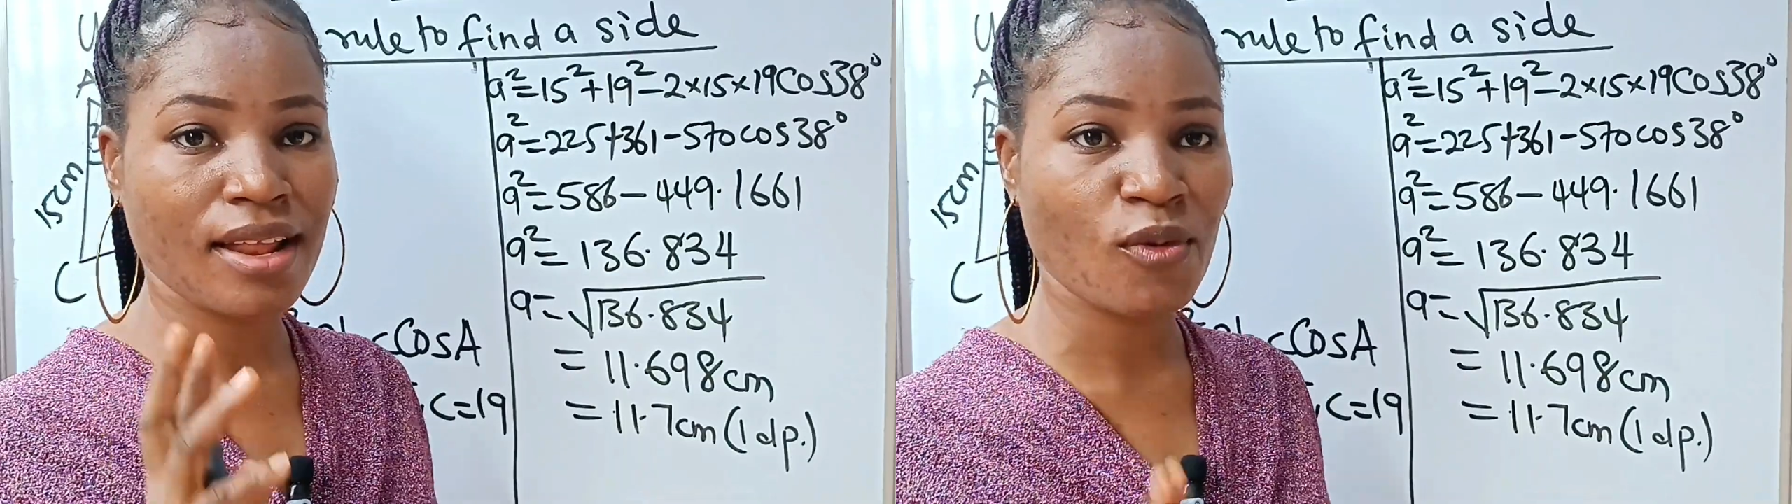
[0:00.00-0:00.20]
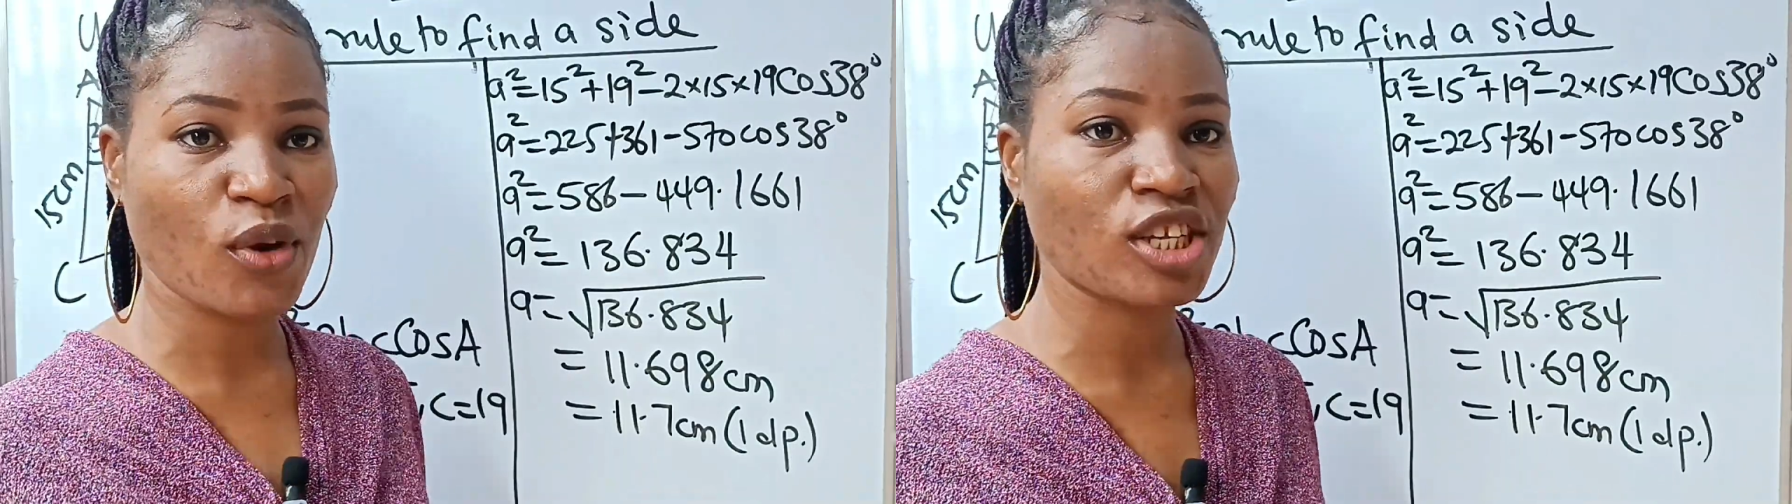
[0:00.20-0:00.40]
i
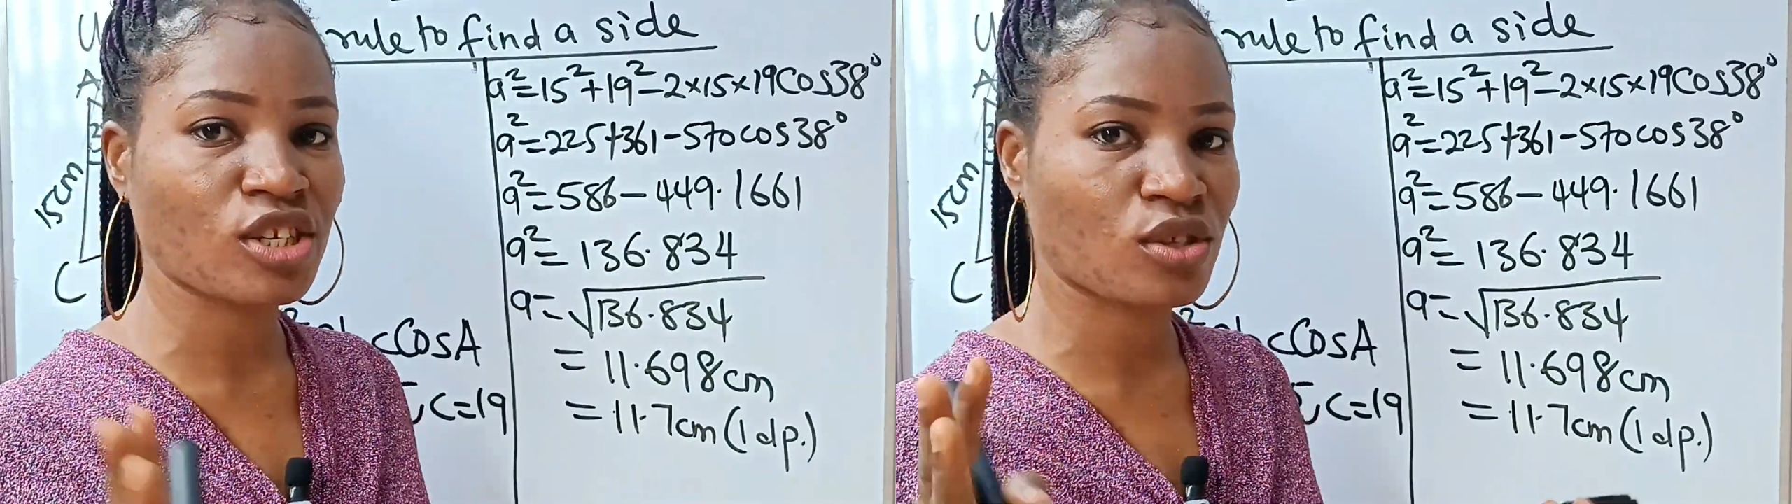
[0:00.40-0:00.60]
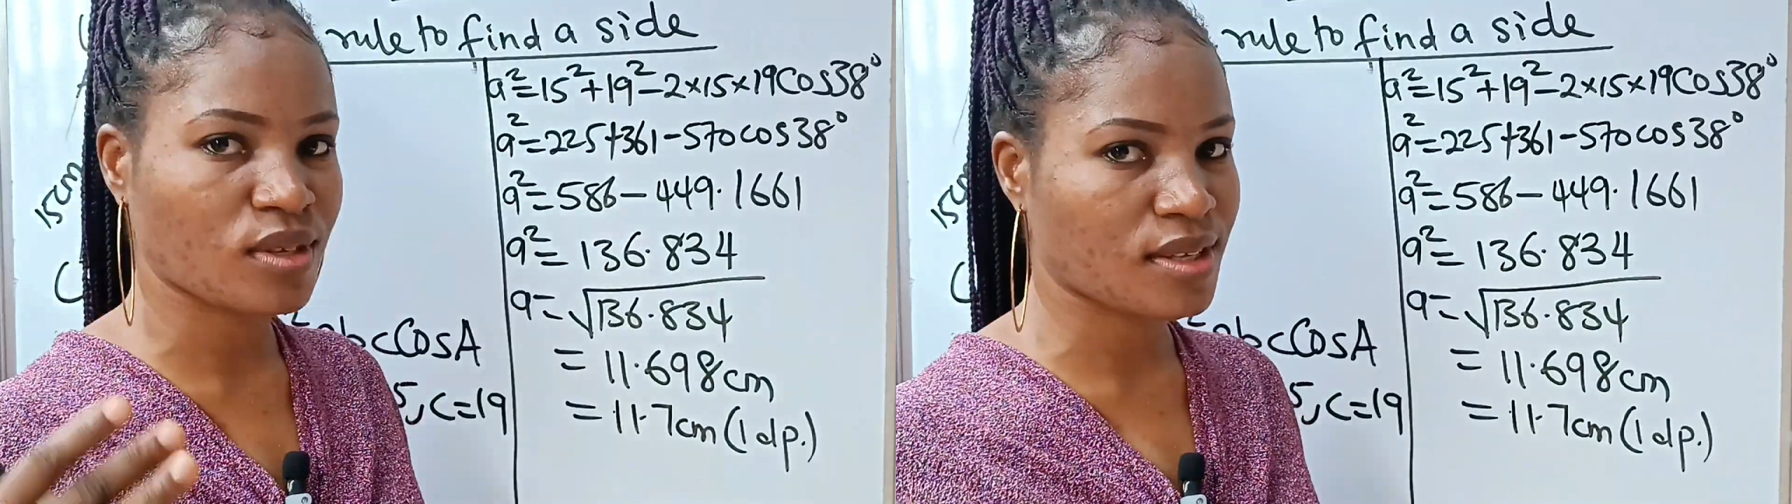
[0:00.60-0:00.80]

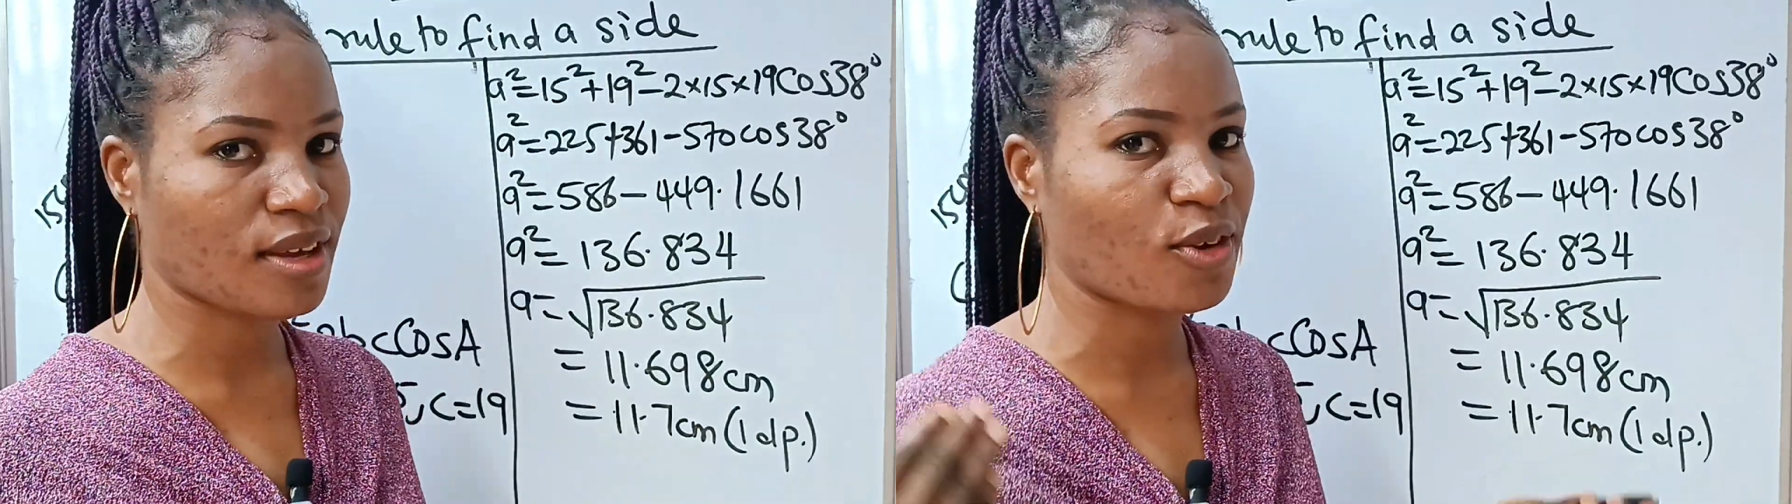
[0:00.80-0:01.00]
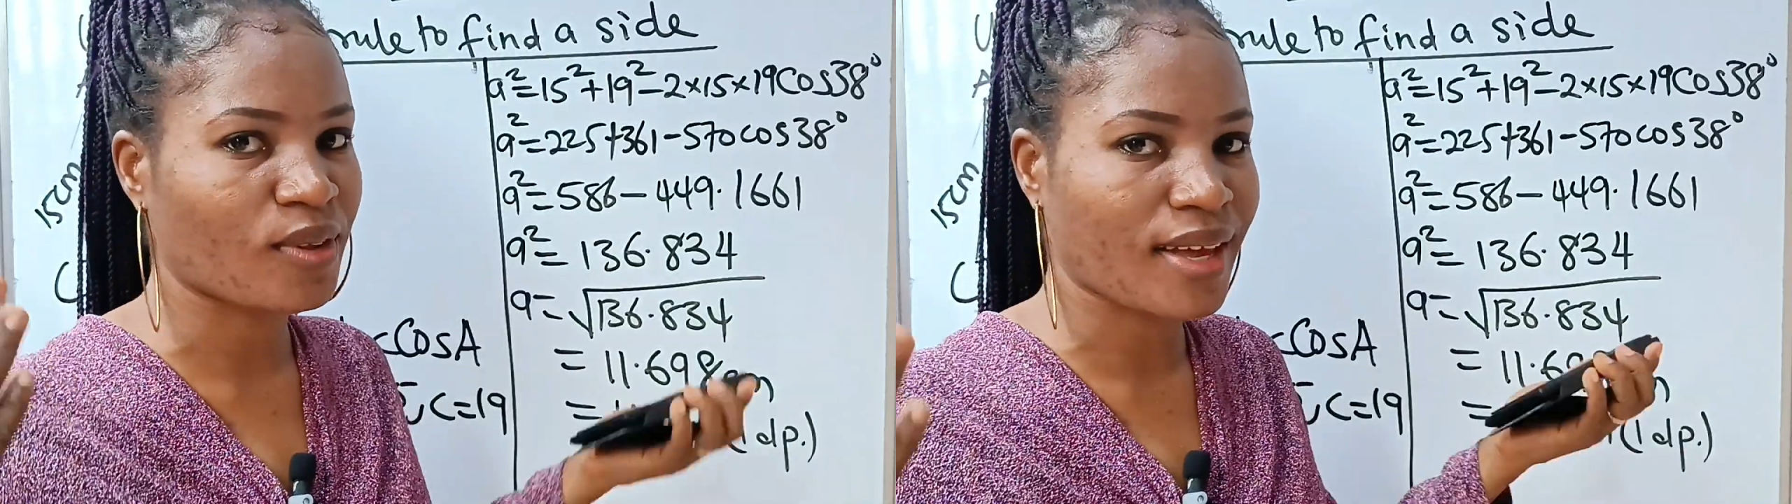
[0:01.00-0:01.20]
wish to
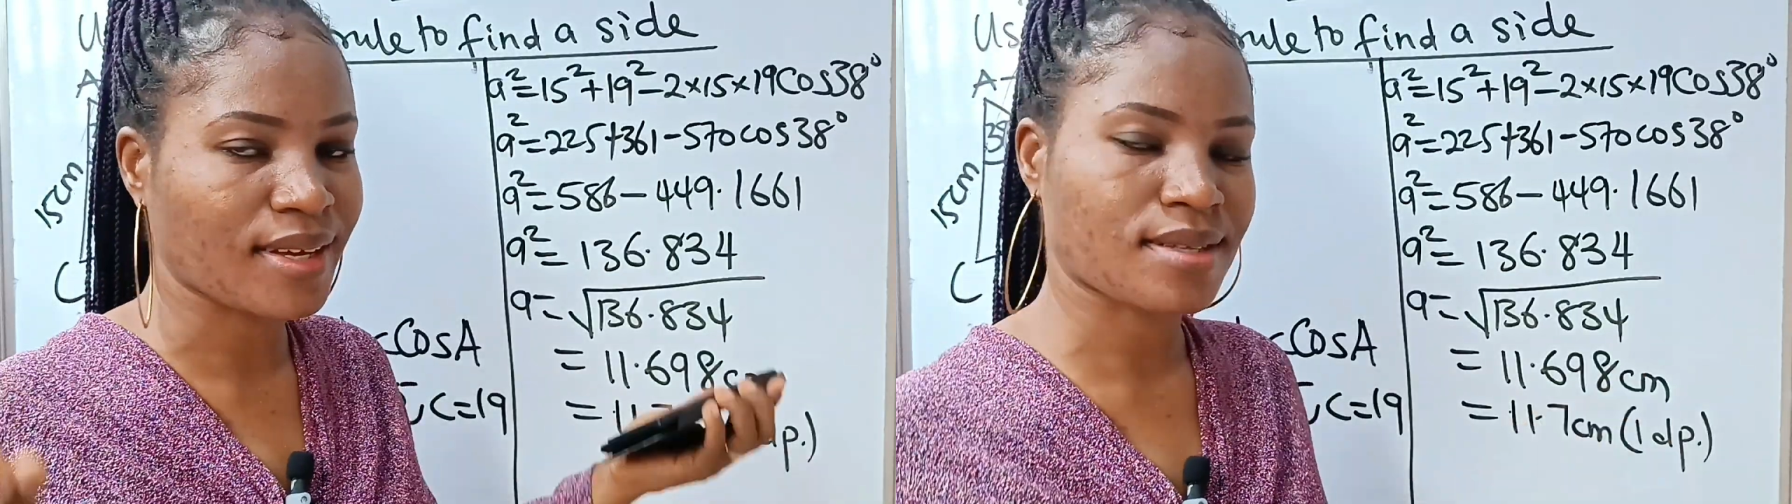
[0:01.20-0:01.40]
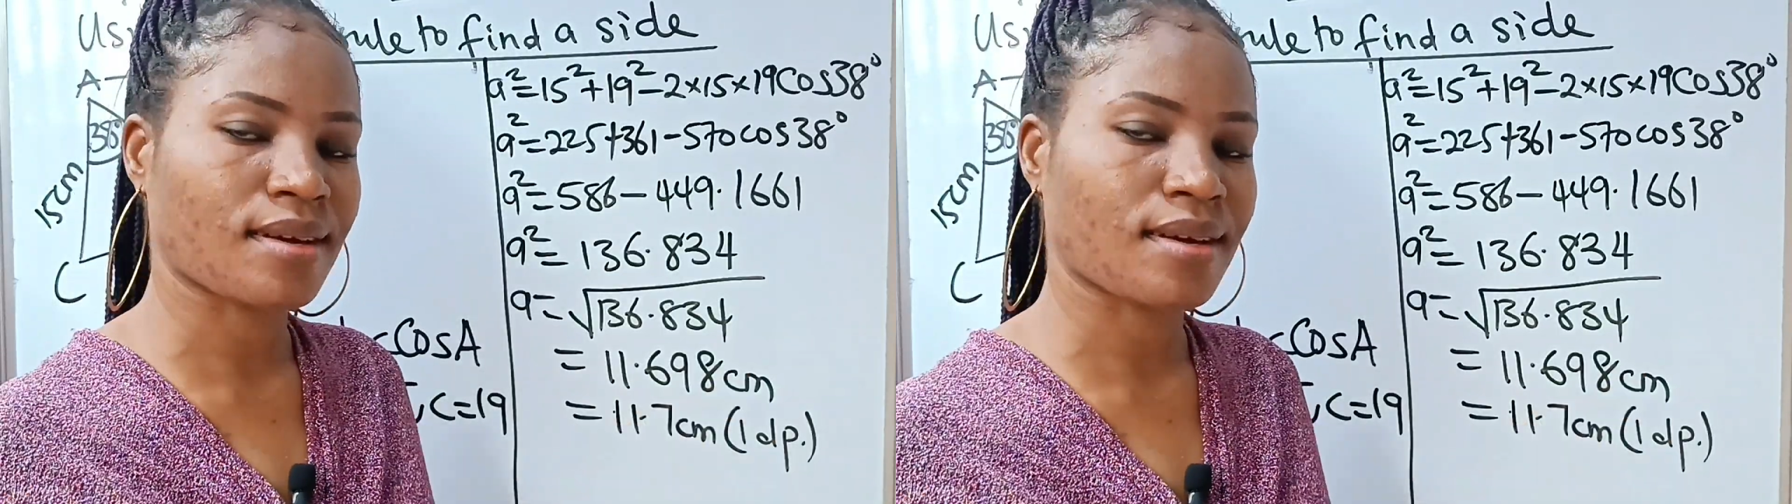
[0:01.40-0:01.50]
see you next